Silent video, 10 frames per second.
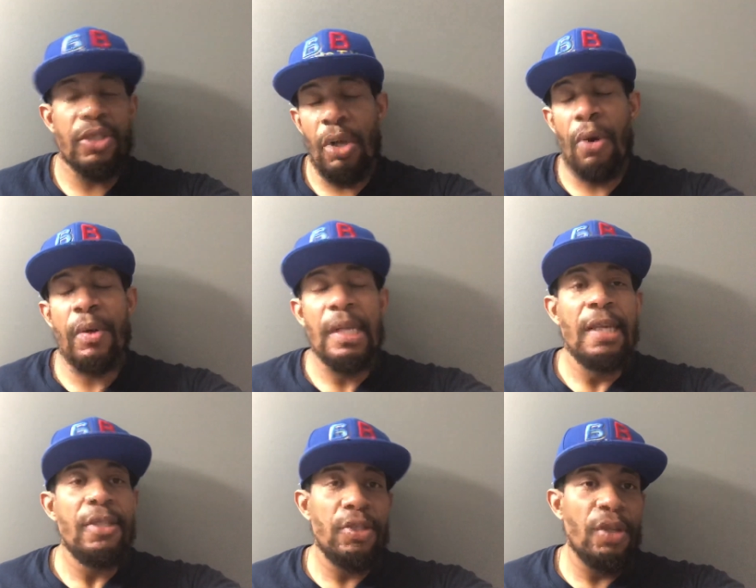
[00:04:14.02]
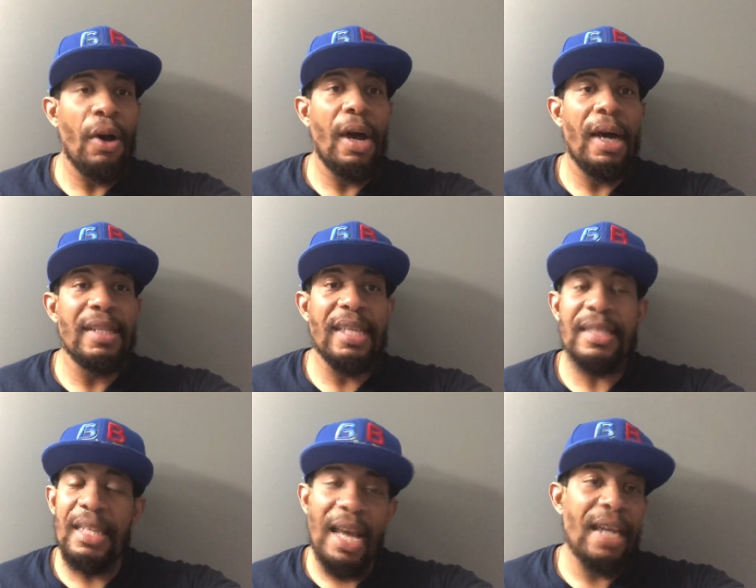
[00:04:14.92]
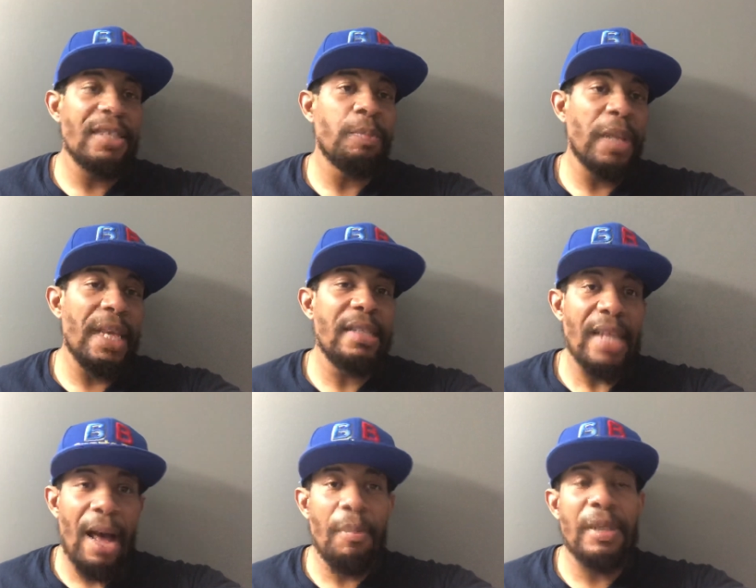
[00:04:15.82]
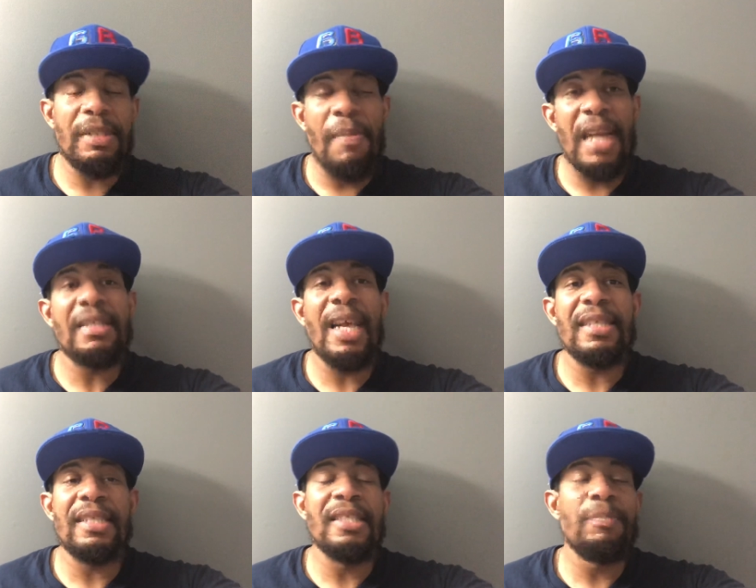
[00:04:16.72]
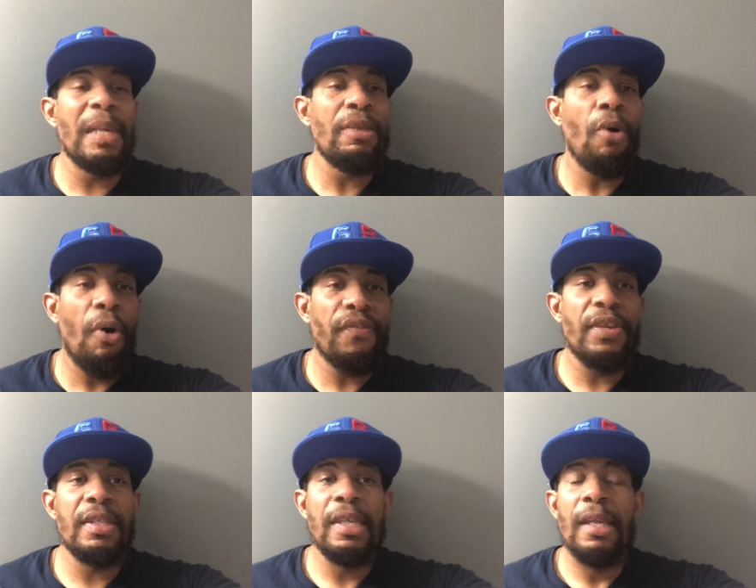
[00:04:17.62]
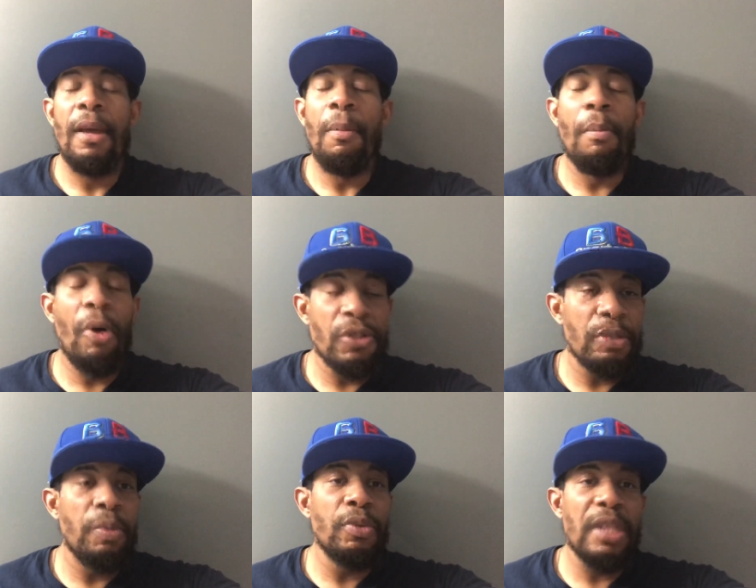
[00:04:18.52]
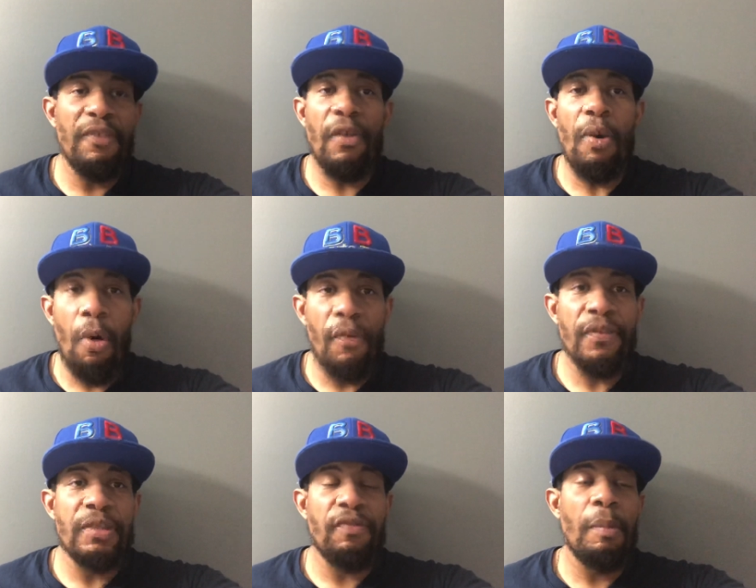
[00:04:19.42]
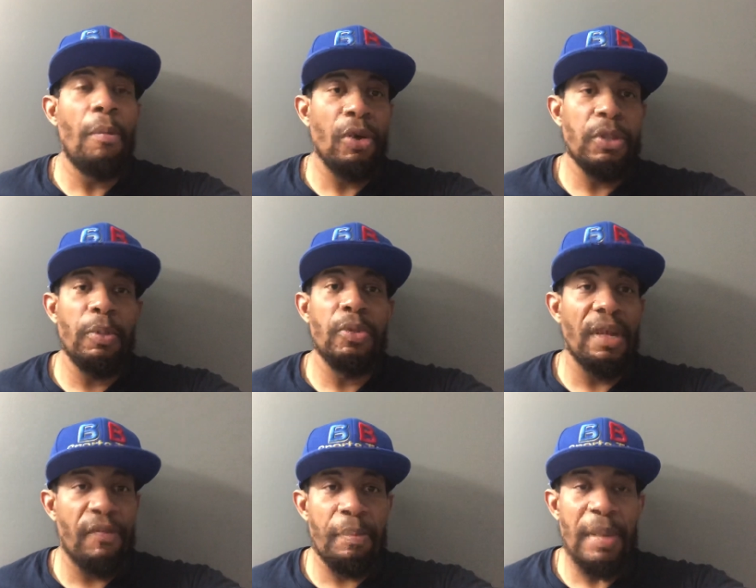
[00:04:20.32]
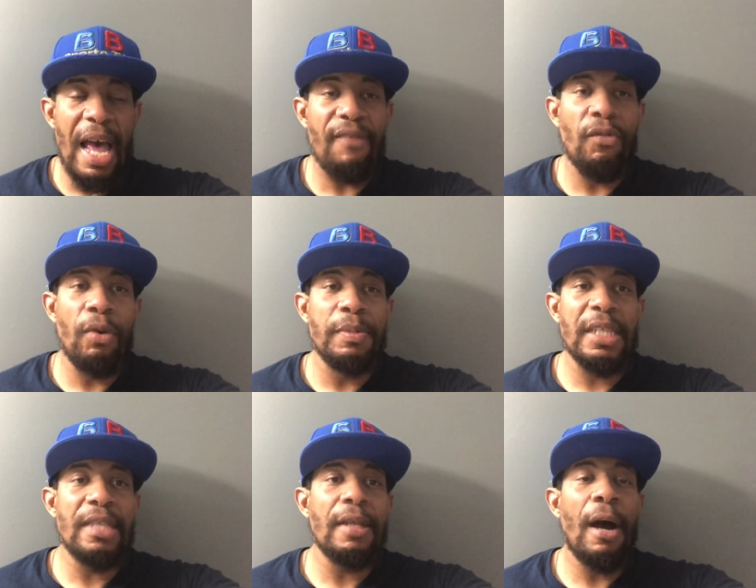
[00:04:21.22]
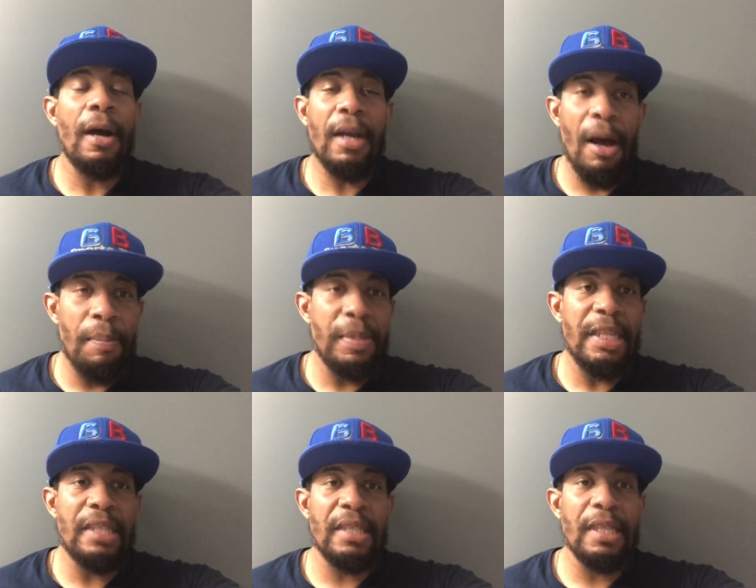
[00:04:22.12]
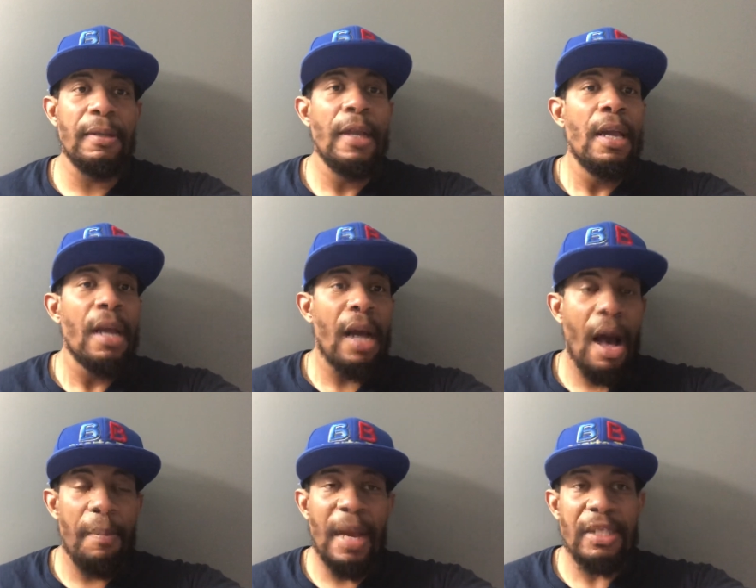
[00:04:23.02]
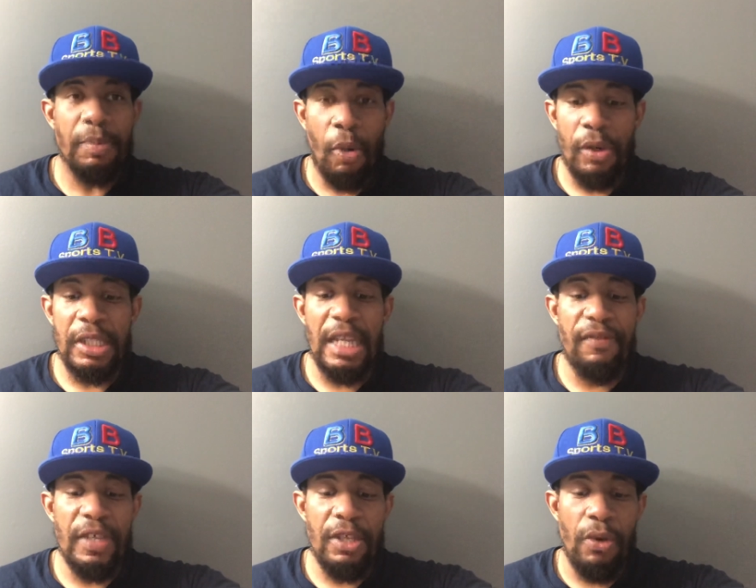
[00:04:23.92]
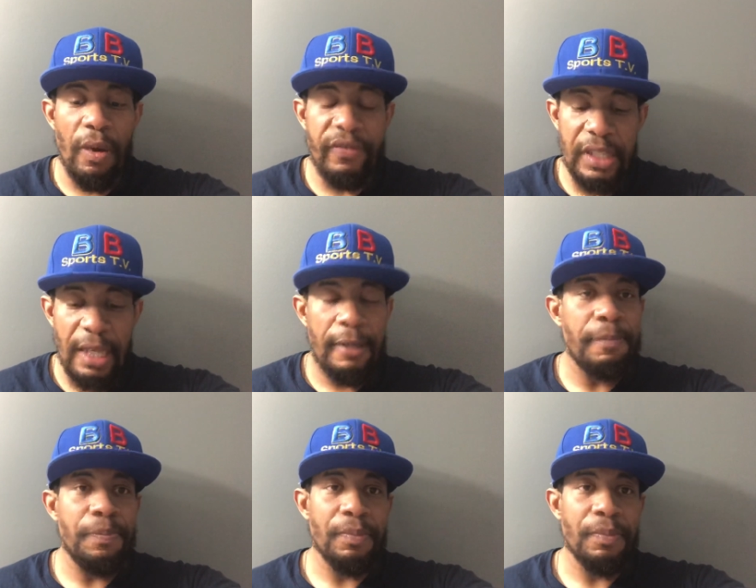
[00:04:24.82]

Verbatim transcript: So you know, uh, let's see how this plays out. But Mike Tyson has been offered multiple different offers from multiple different platforms and uh, companies and combat sports, even the UFC,